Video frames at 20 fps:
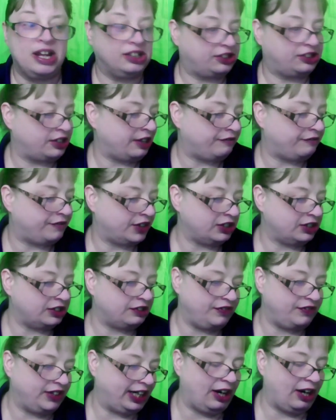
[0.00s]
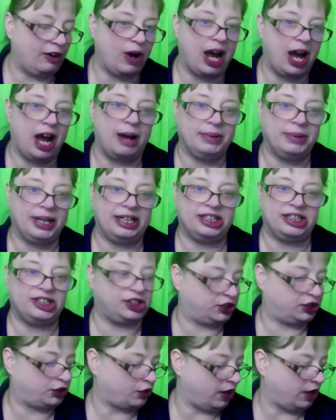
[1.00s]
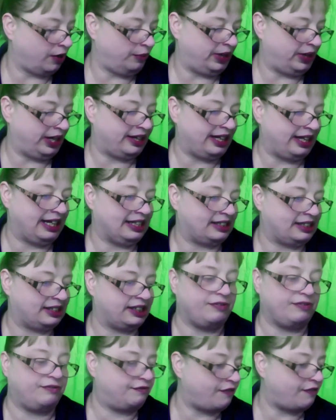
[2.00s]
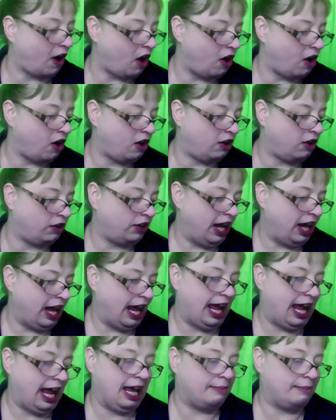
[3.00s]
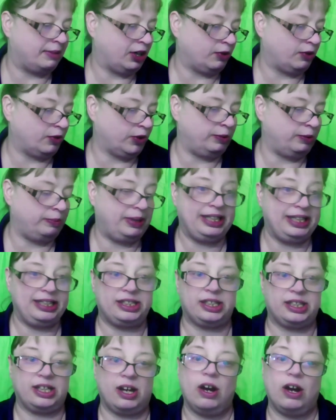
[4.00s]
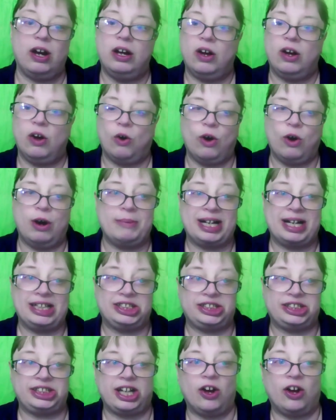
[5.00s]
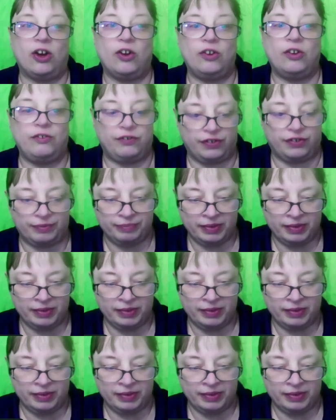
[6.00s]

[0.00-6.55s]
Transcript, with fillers: So, the first video I'm going to start with is the fall amigurumis on my shelf.